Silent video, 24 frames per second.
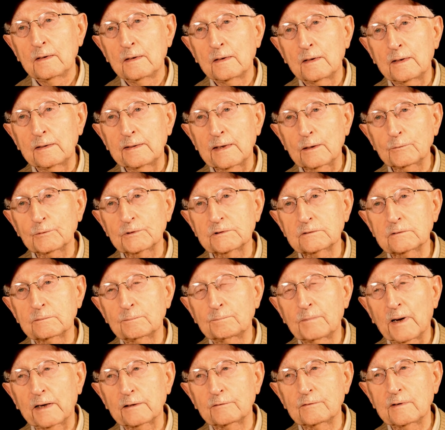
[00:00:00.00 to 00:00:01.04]
and I
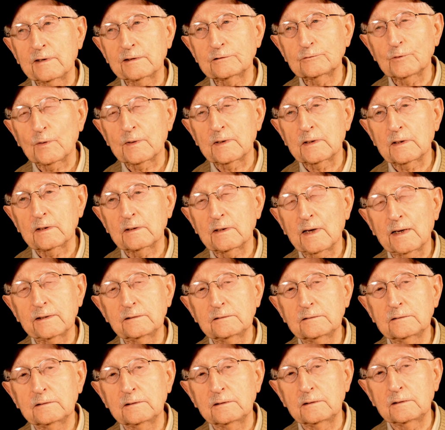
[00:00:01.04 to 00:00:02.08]
graduated in
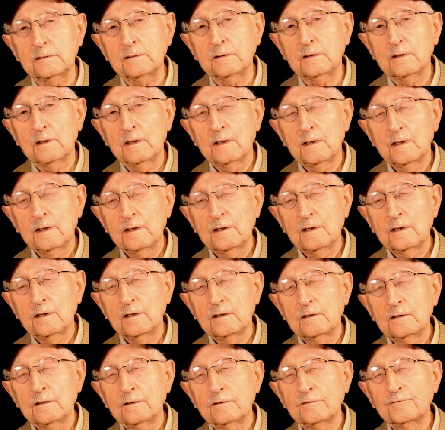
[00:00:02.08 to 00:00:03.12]

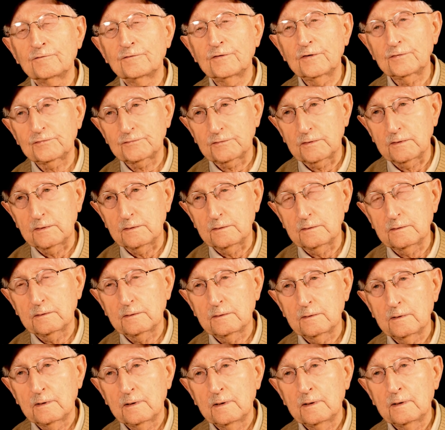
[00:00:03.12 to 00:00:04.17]
1950.
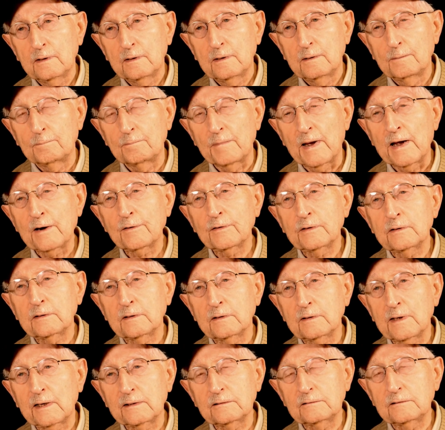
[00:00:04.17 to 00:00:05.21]
Married
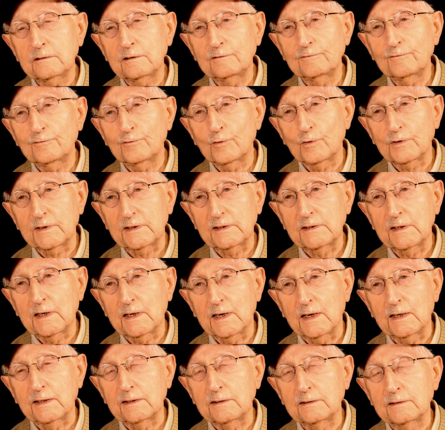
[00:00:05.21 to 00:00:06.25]
in
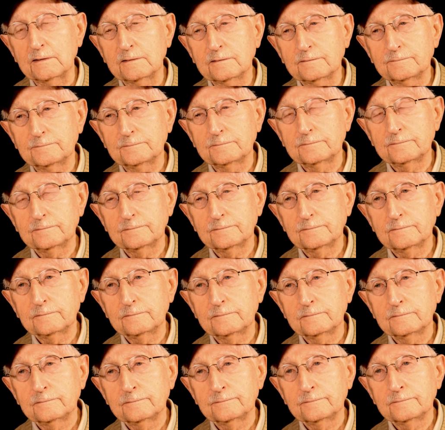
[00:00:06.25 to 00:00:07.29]
1949,
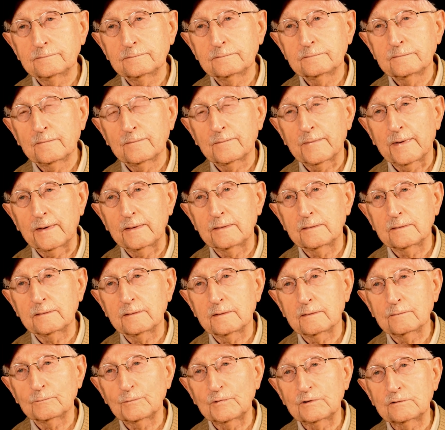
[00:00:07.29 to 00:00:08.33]

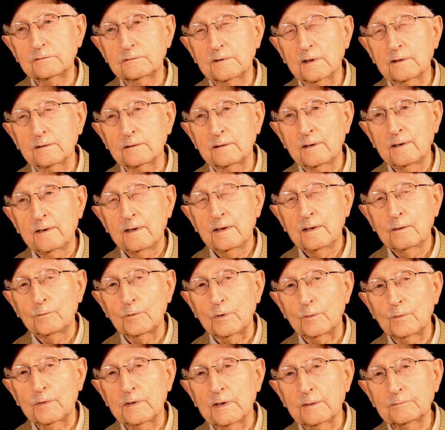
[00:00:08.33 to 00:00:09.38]
and we
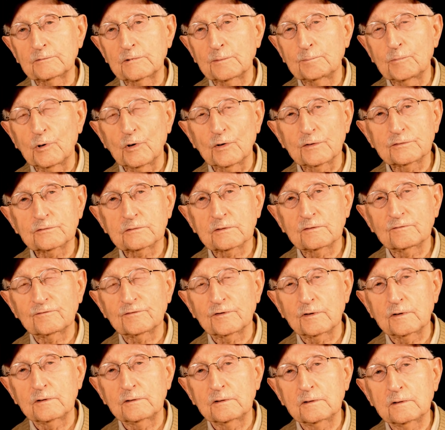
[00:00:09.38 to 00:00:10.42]
went up to Boston
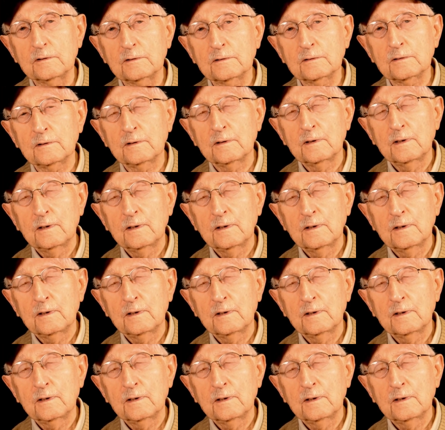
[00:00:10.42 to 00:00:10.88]
for a year,